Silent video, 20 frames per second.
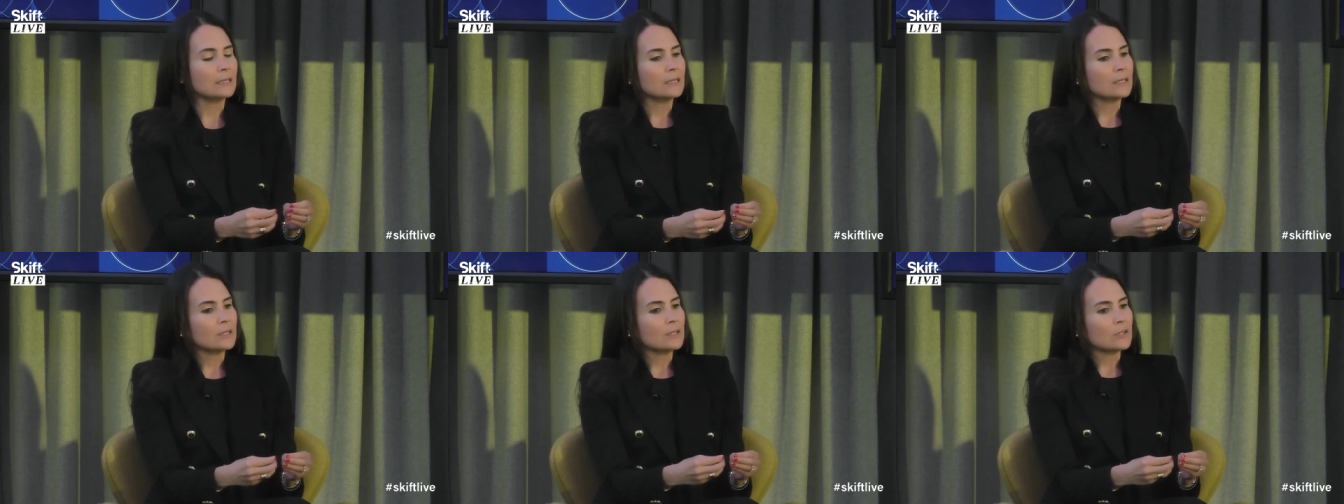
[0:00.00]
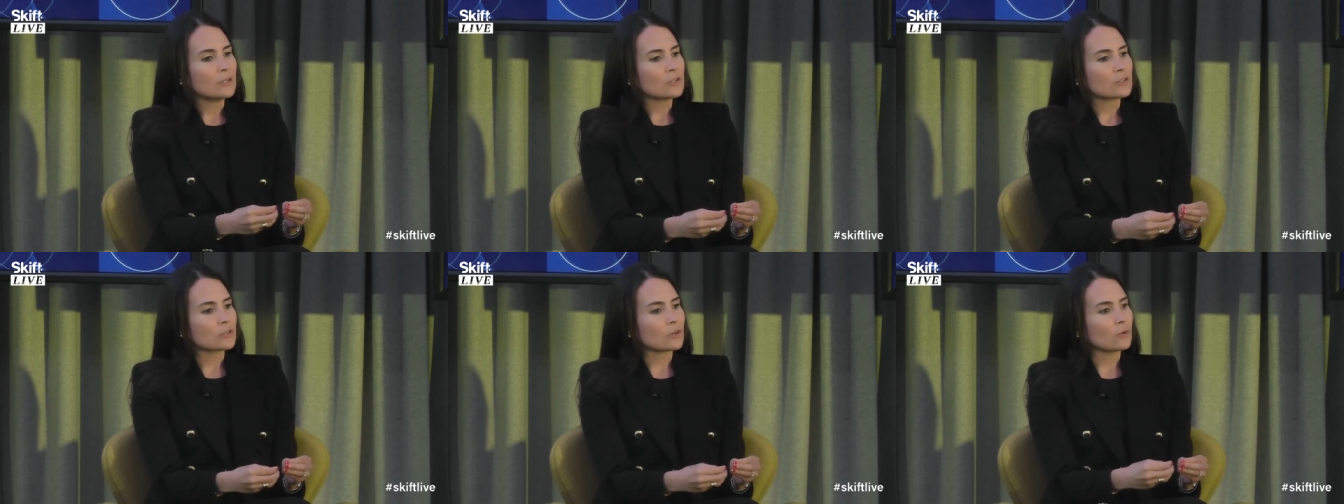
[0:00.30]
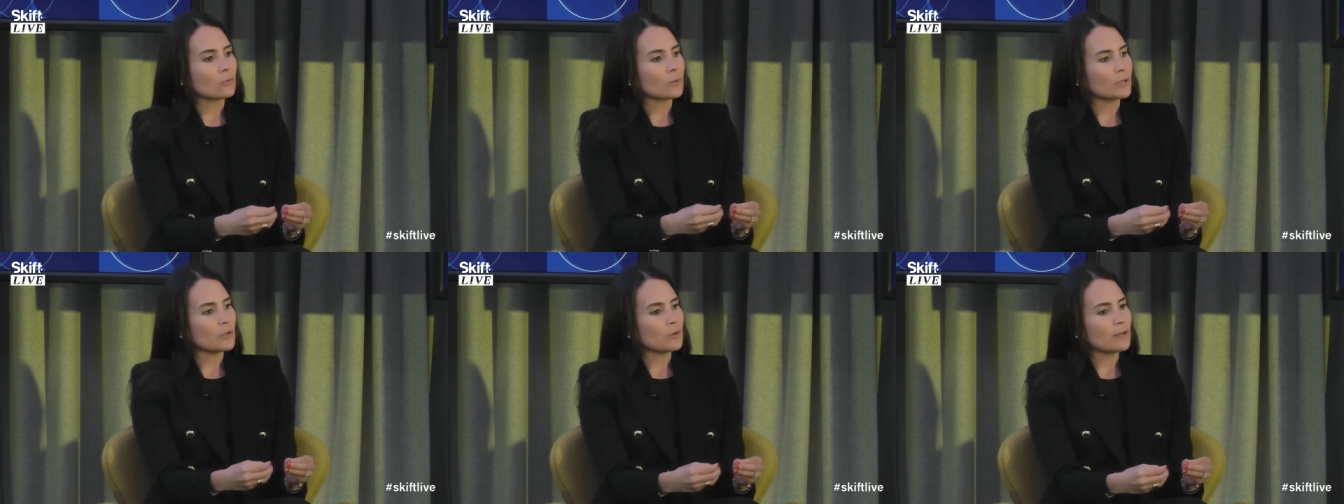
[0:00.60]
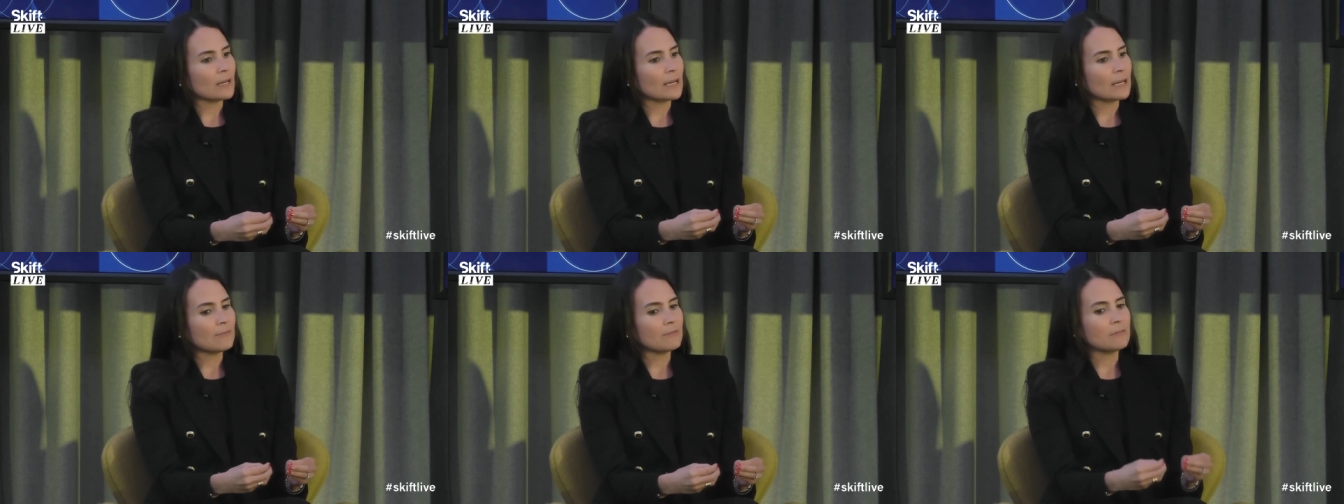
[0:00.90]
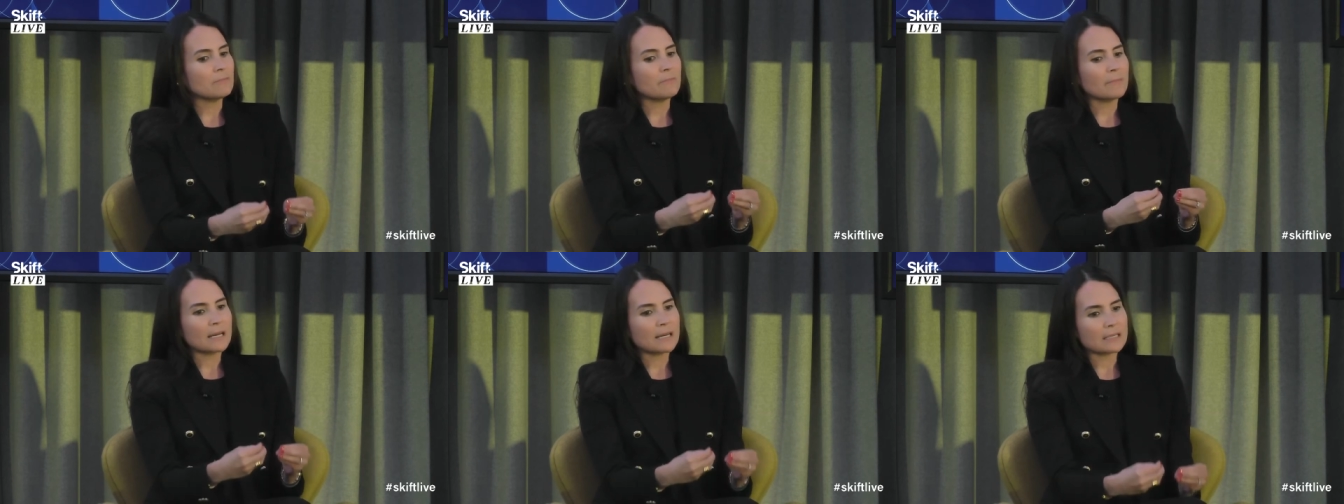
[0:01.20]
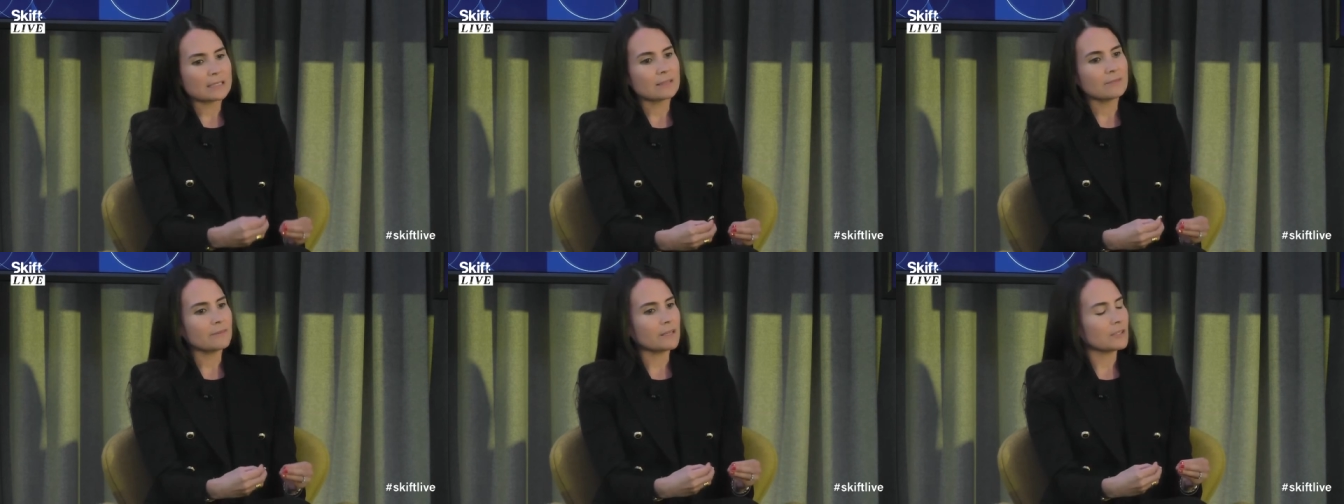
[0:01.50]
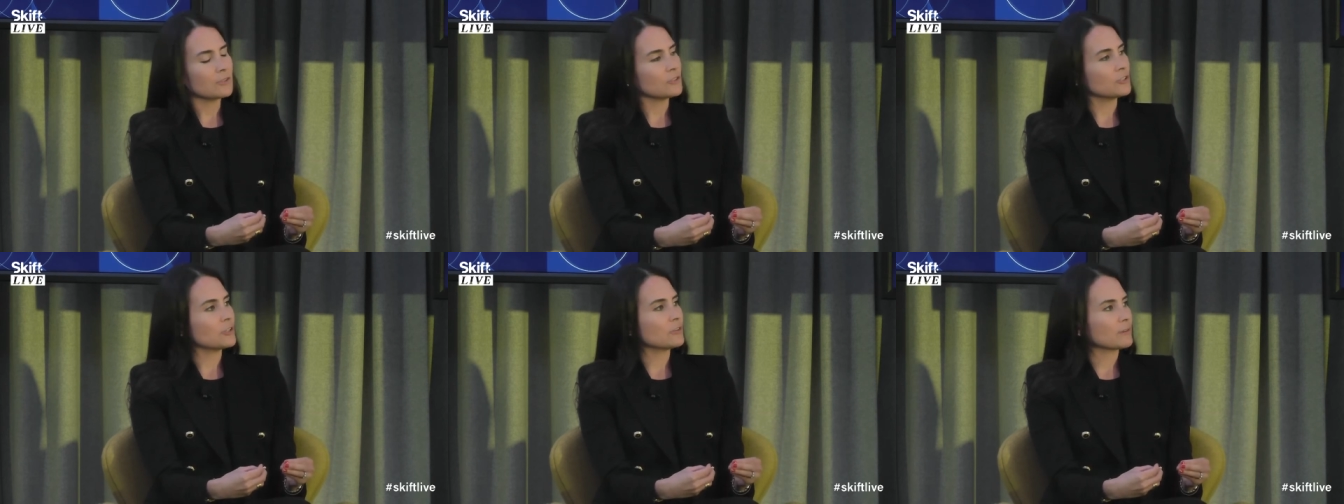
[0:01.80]
Yeah. So when you have a massive
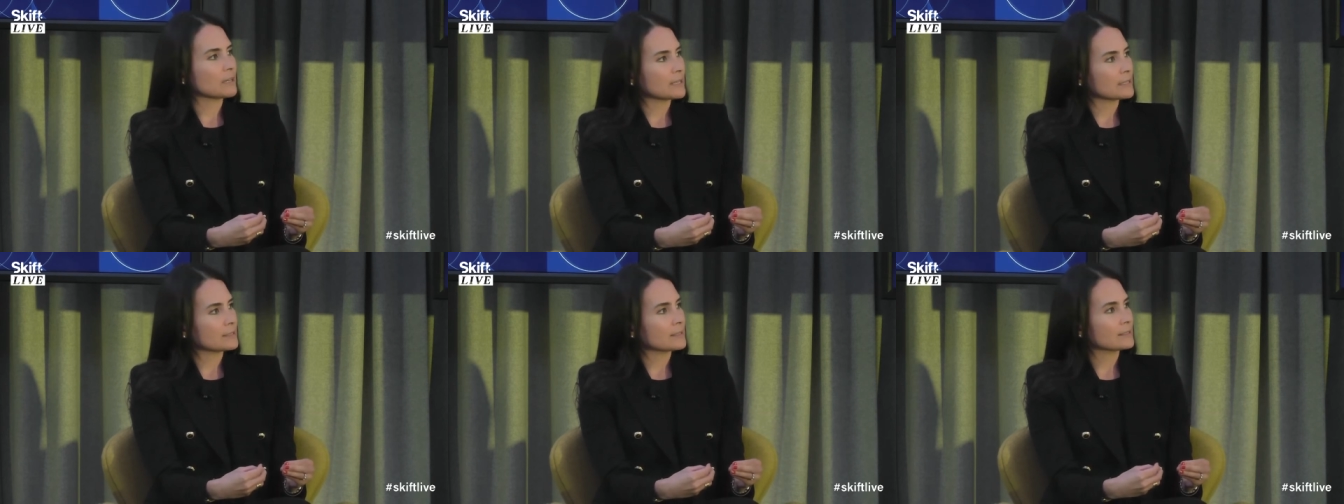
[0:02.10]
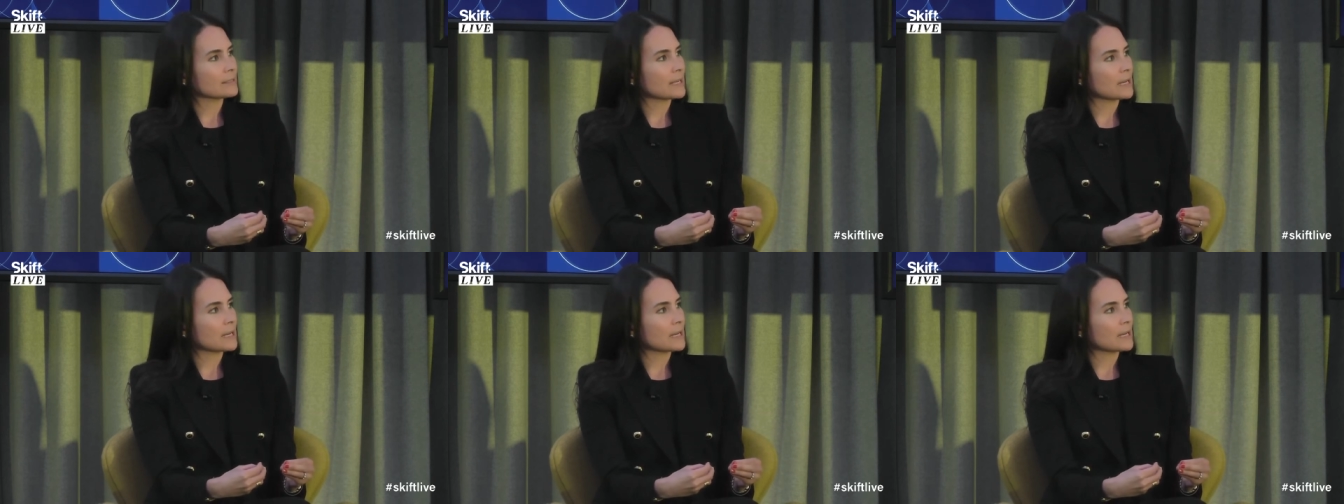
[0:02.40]
energy crisis